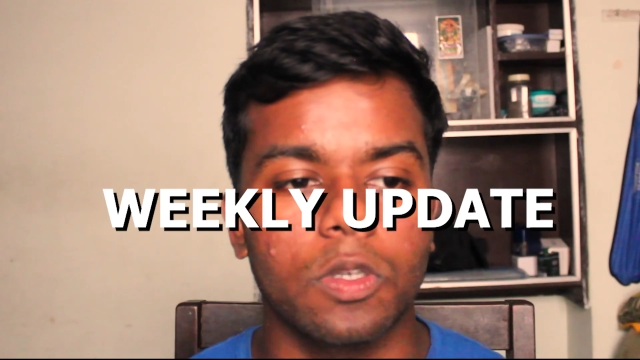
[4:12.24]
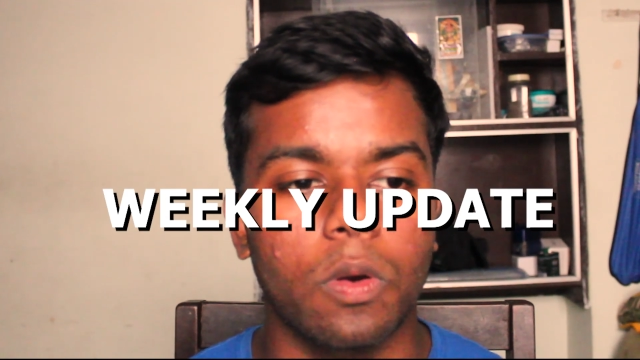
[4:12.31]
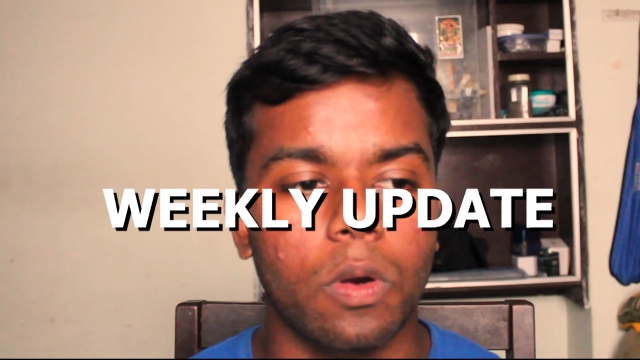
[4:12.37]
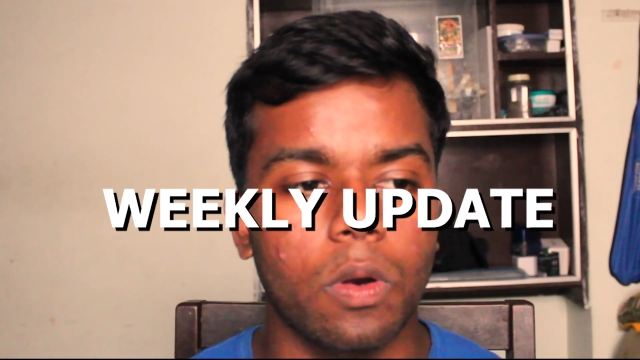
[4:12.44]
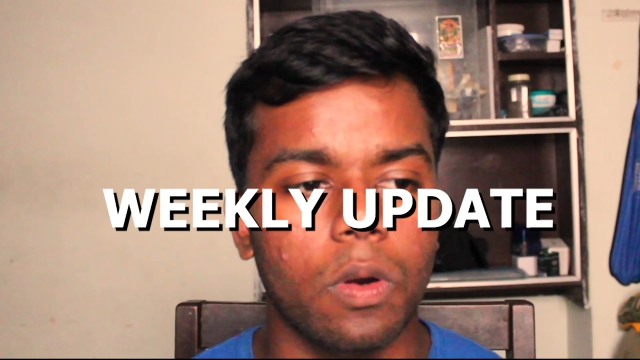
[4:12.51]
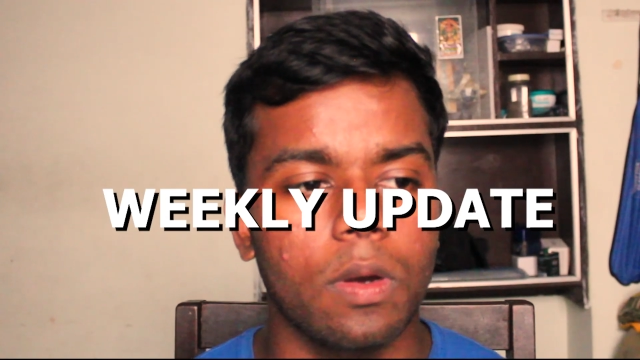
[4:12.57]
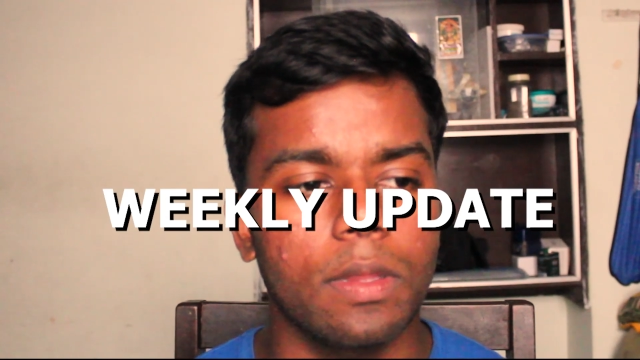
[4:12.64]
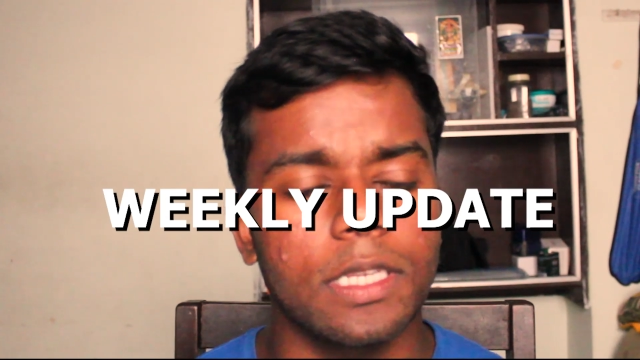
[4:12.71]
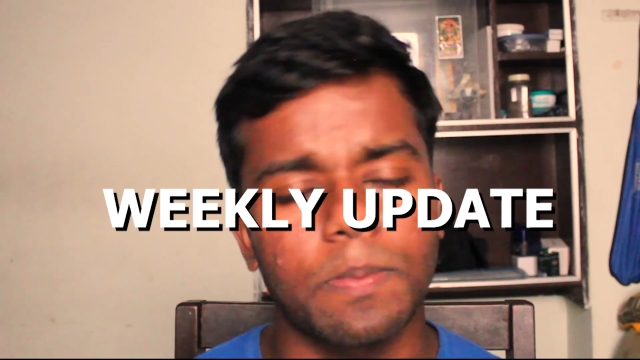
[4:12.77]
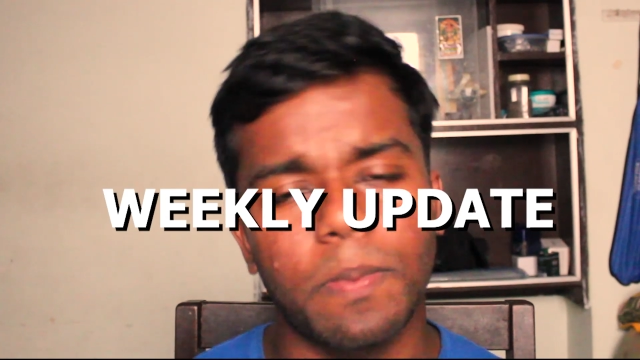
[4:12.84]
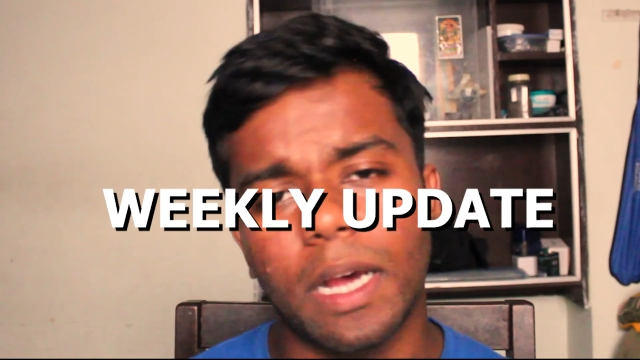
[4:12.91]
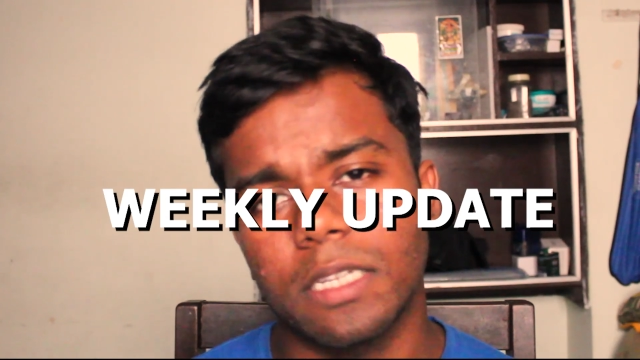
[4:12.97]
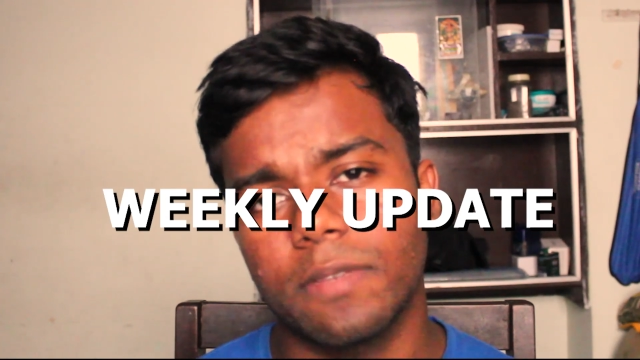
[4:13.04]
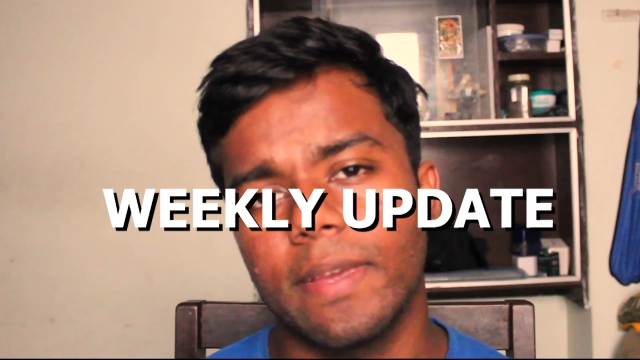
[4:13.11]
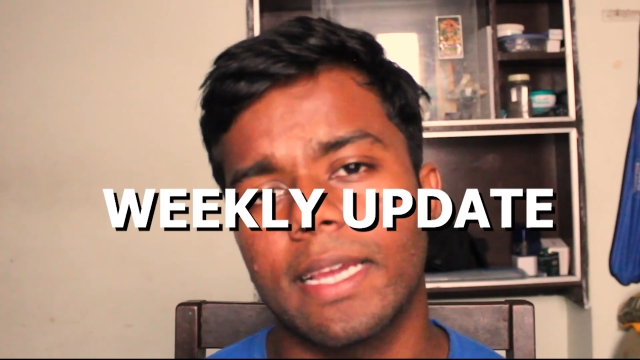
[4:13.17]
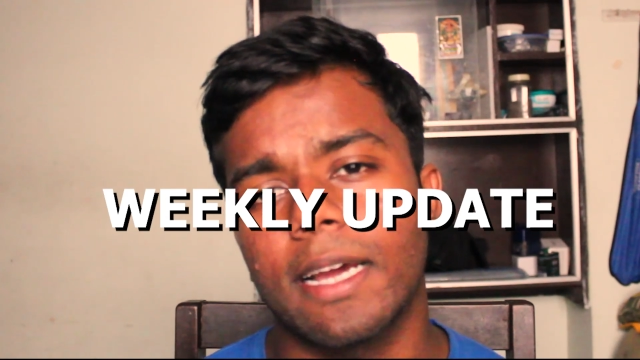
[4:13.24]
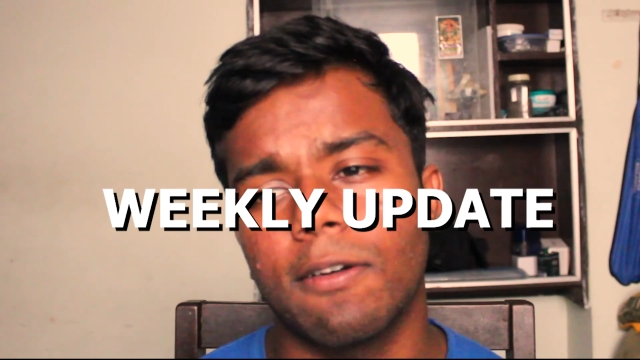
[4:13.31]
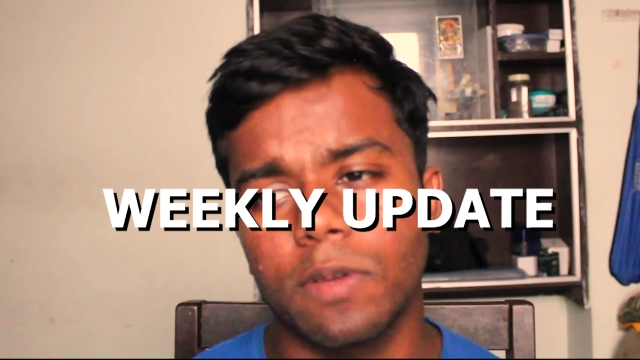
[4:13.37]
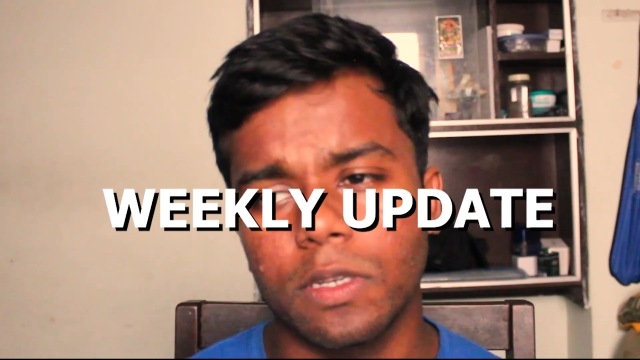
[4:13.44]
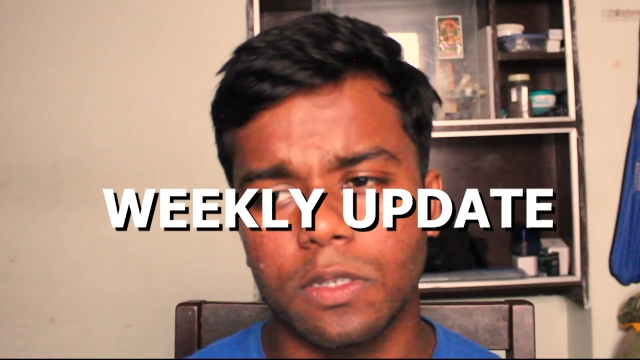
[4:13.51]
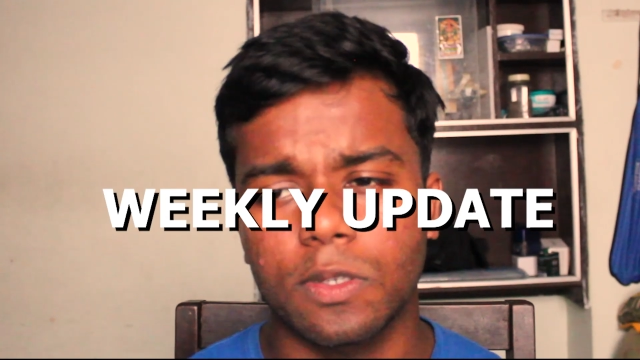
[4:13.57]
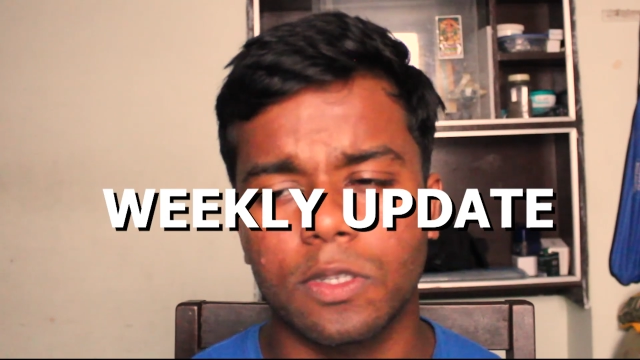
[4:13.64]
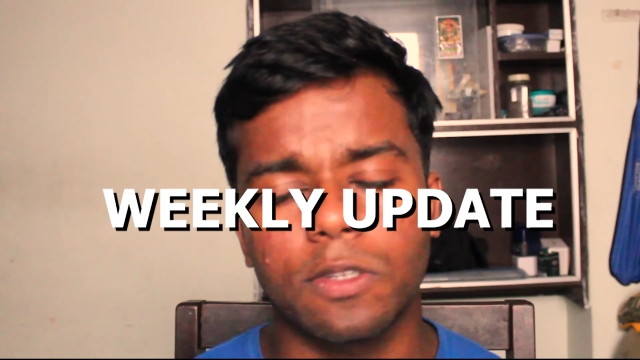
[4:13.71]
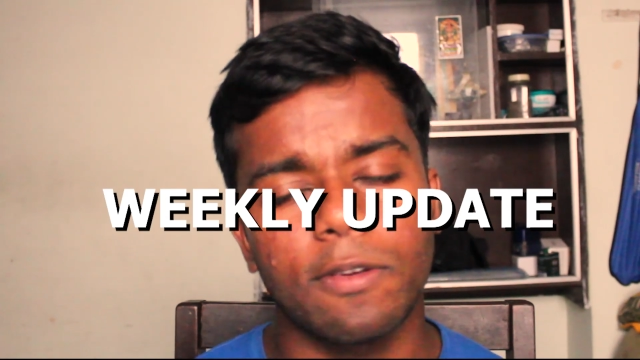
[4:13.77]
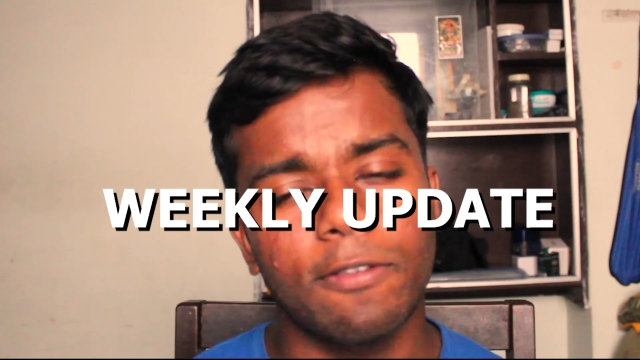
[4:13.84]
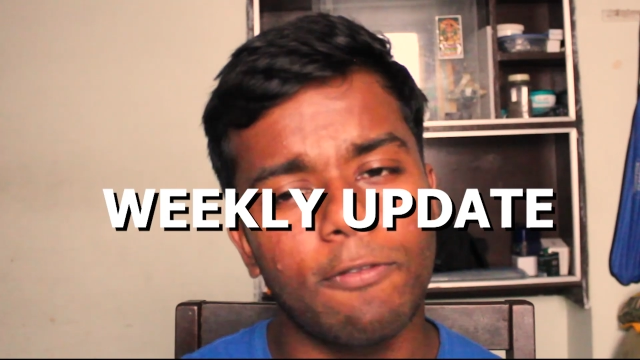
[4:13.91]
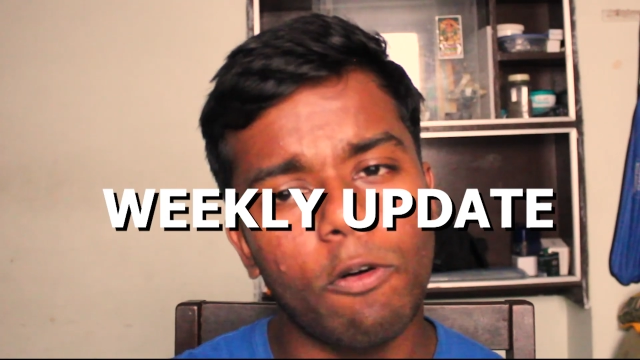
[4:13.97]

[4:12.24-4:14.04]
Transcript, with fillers: So this past week, I was